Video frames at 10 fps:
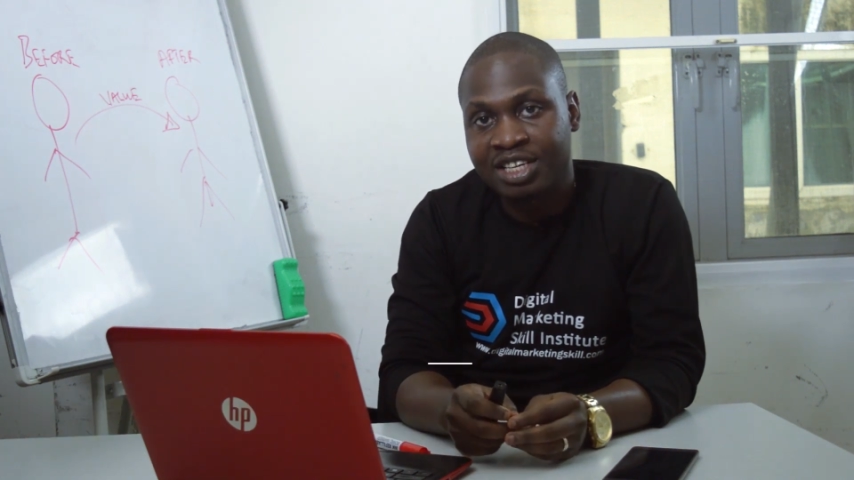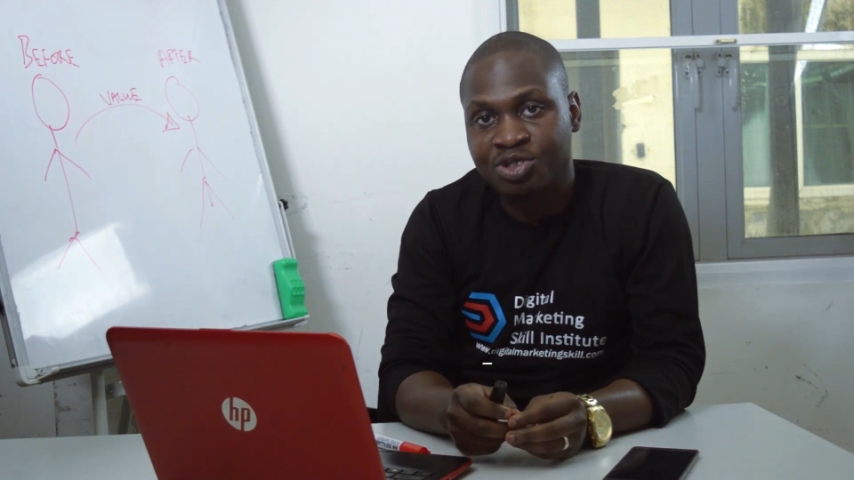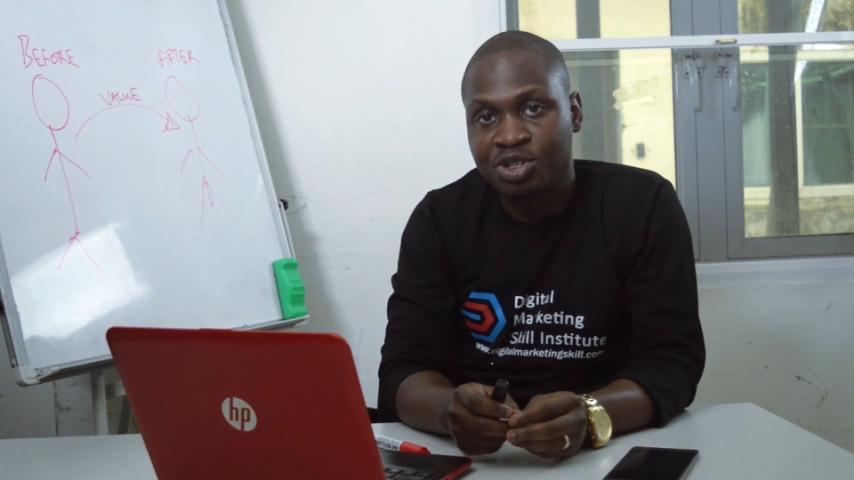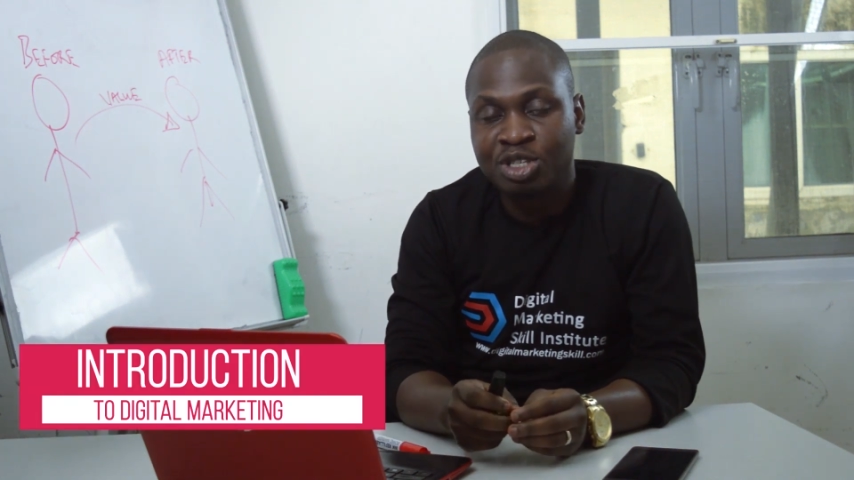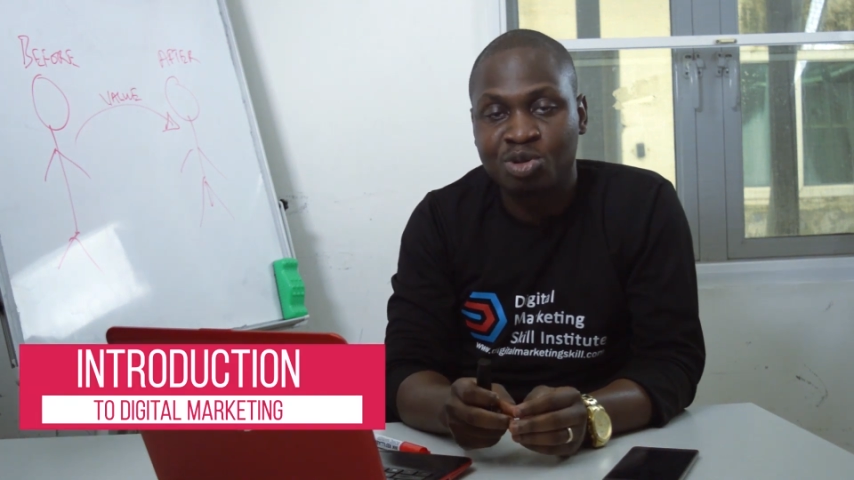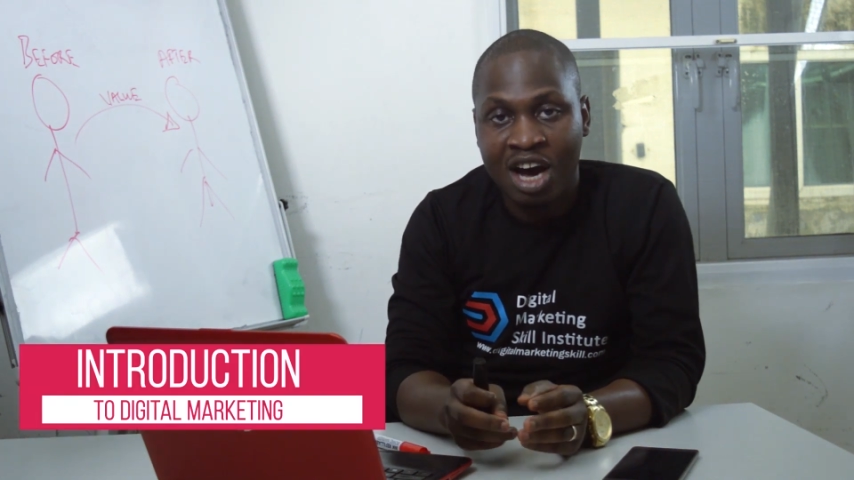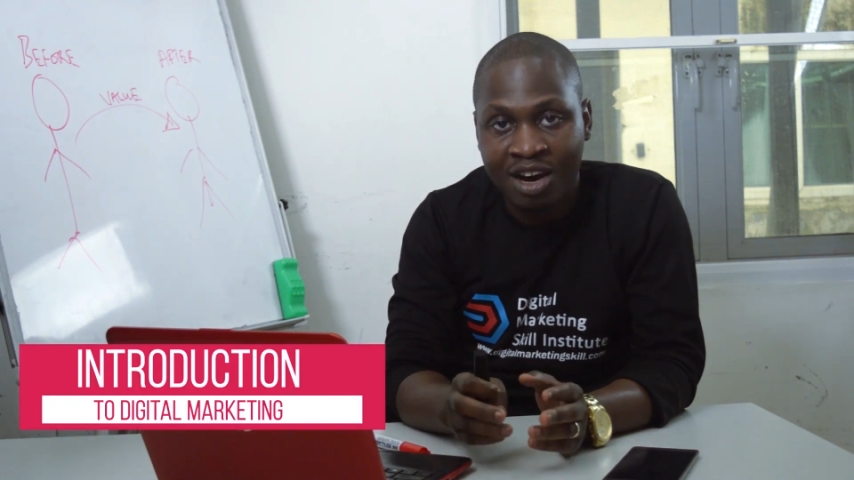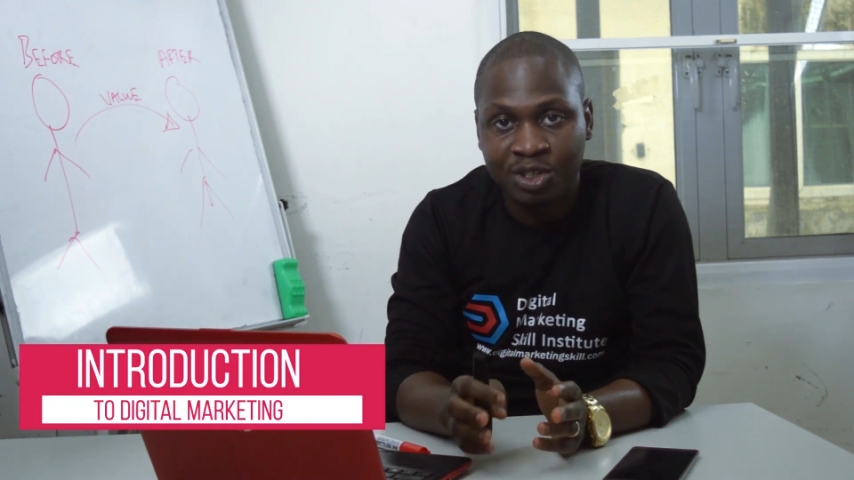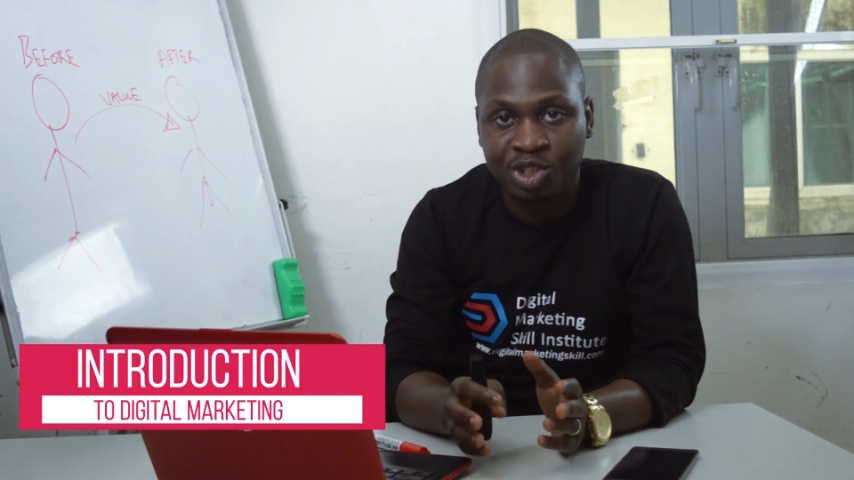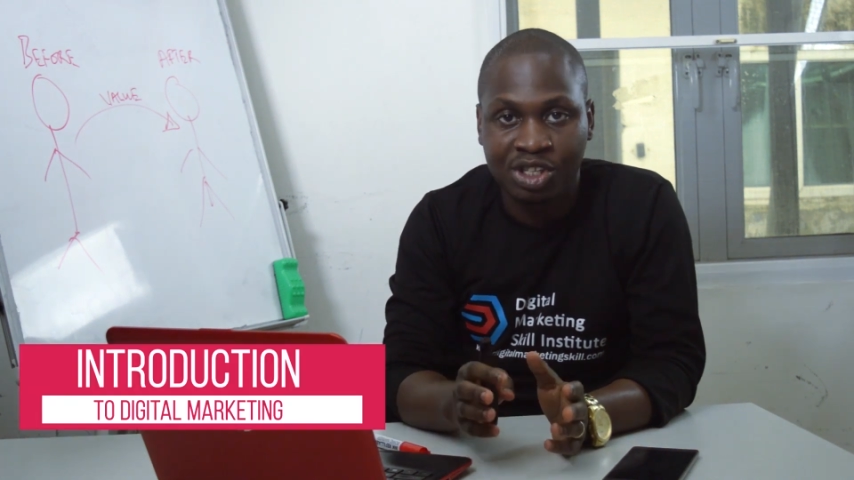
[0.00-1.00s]
is you need to
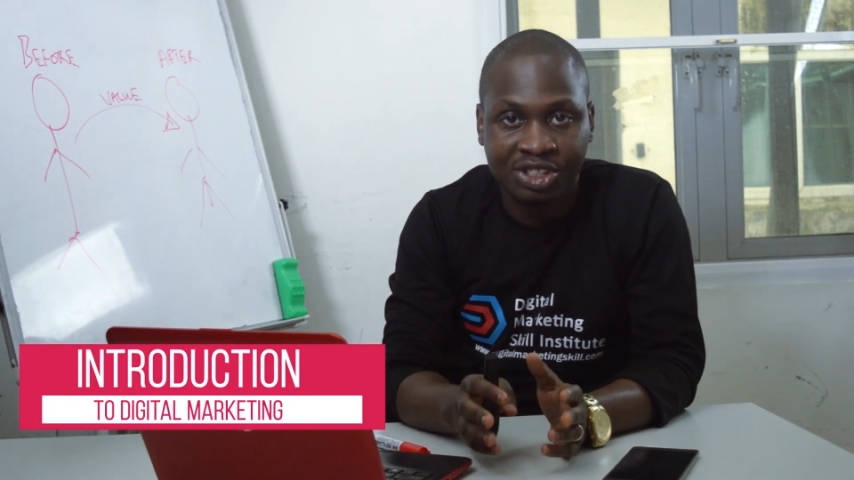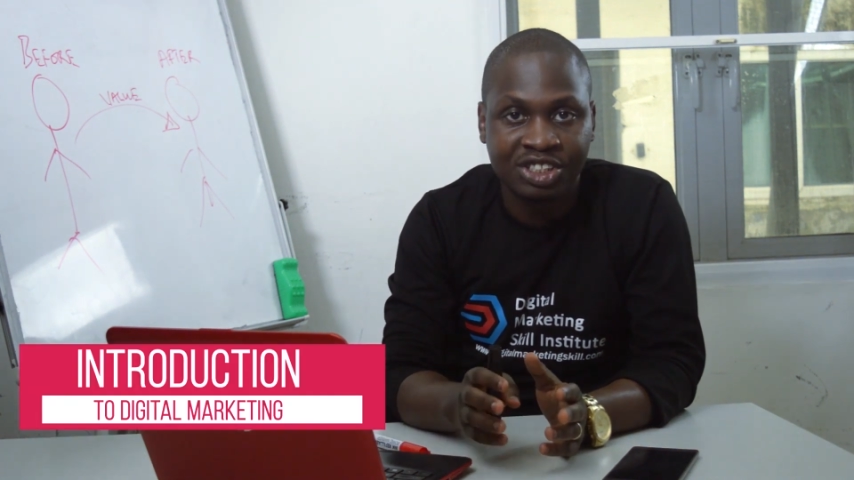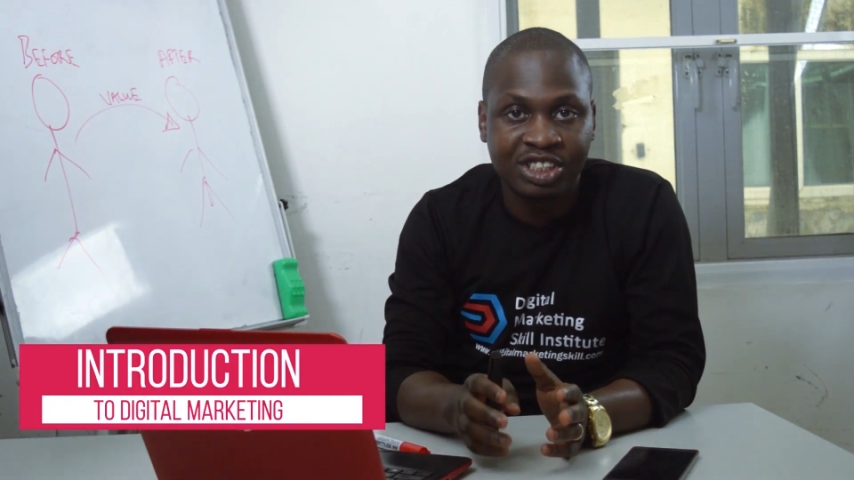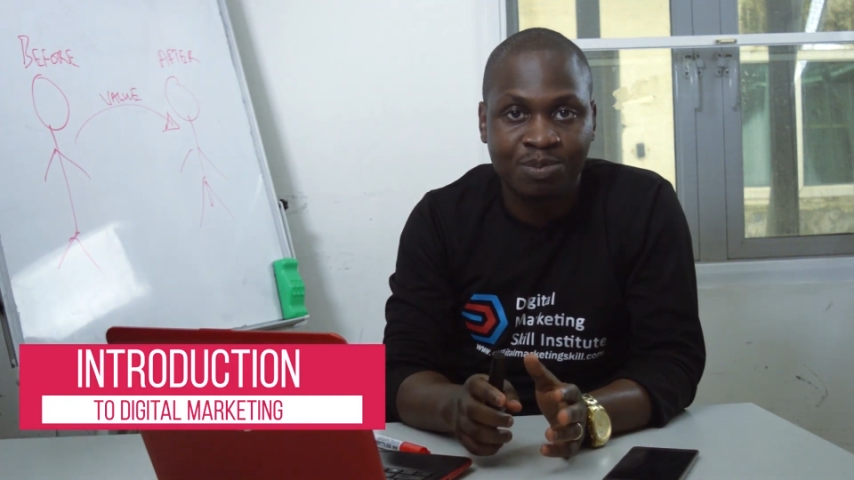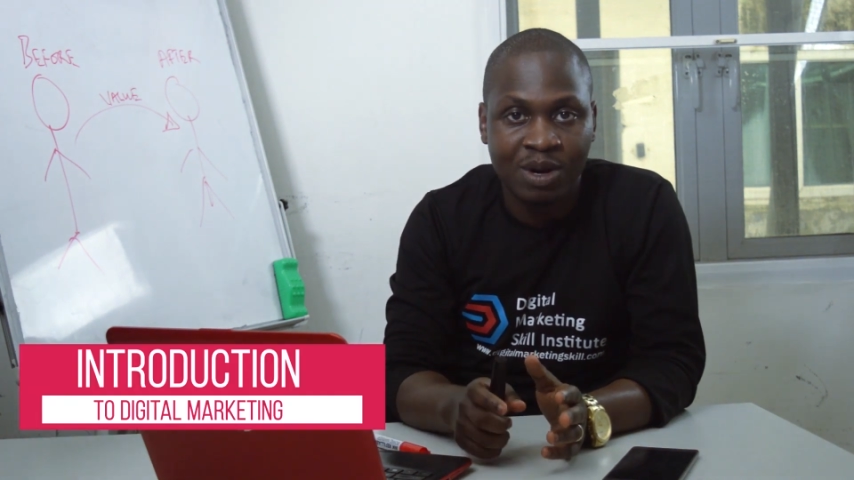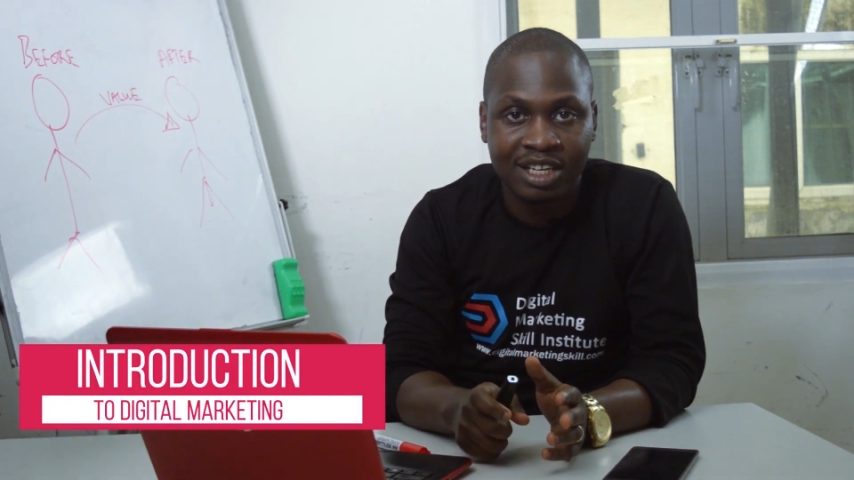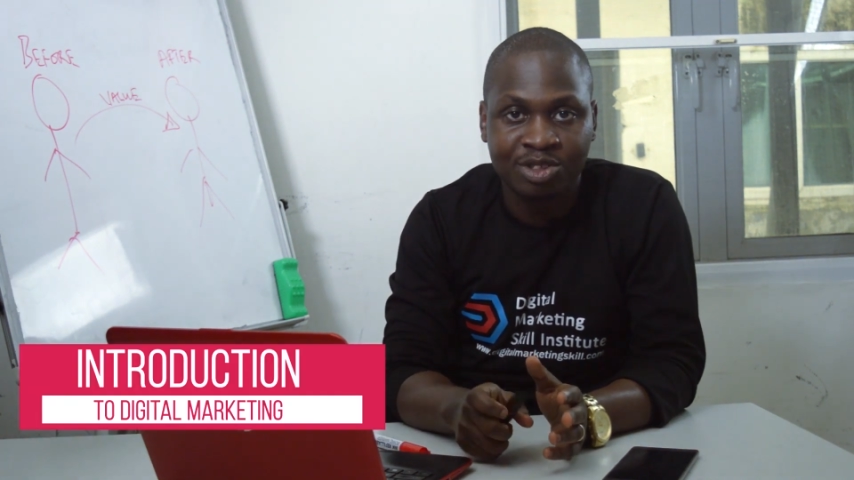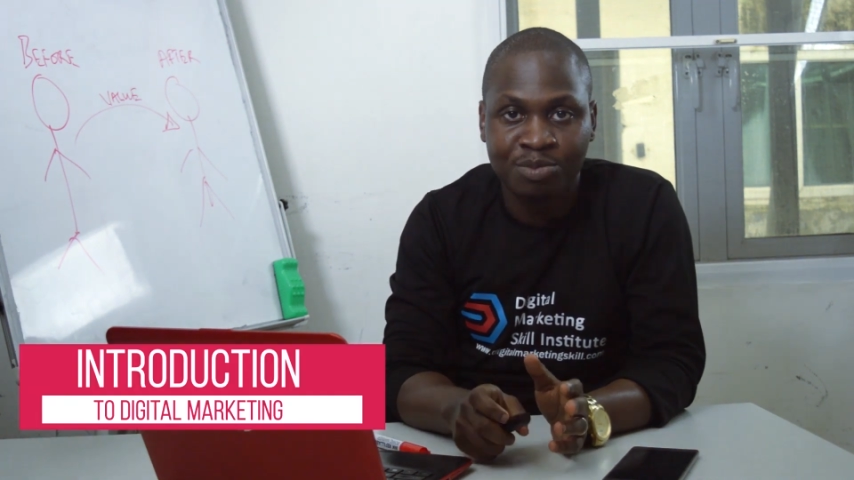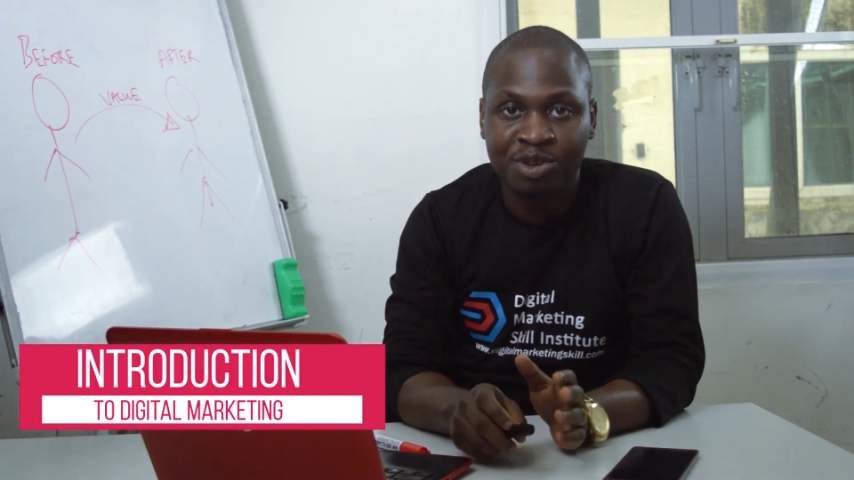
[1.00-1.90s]
have a strategic plan.